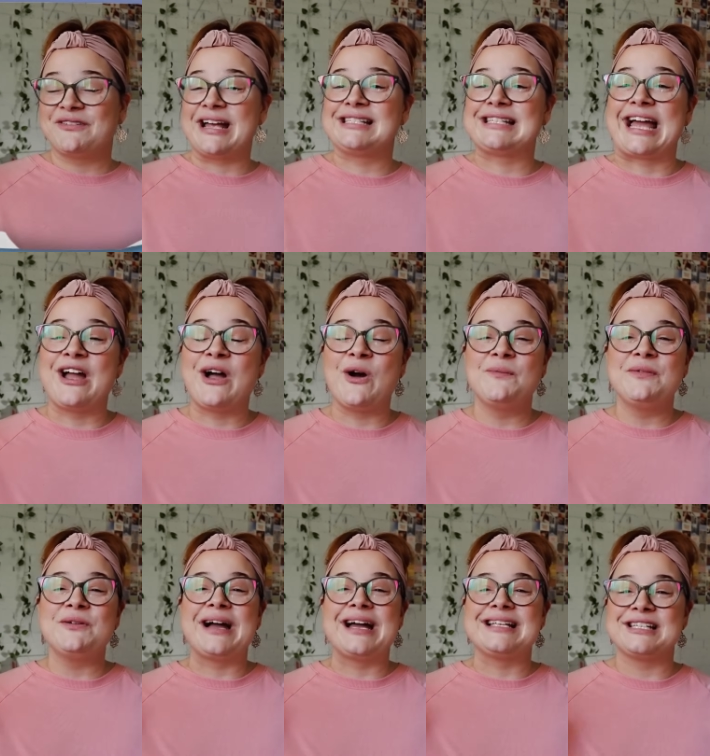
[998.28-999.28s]
my friends, I
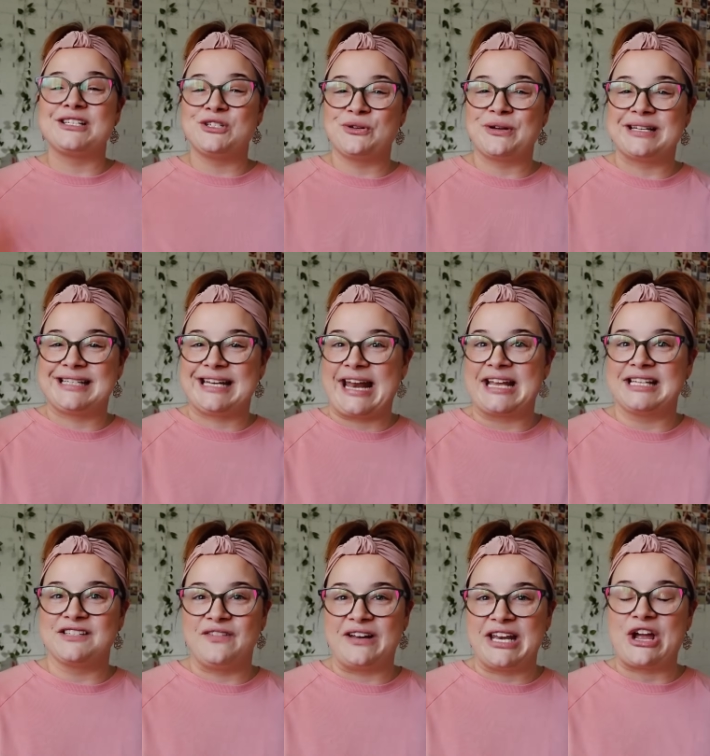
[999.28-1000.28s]
hope you guys enjoyed
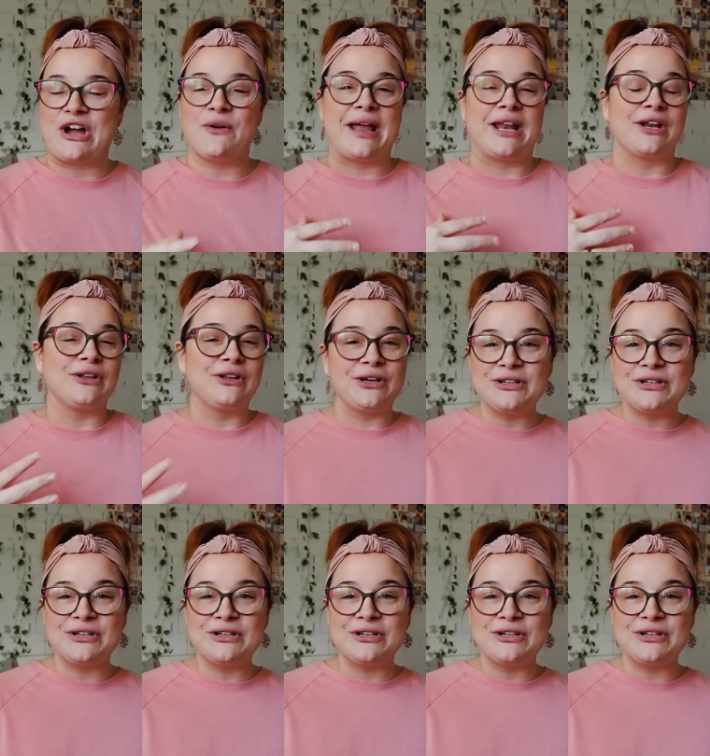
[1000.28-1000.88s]
today's video and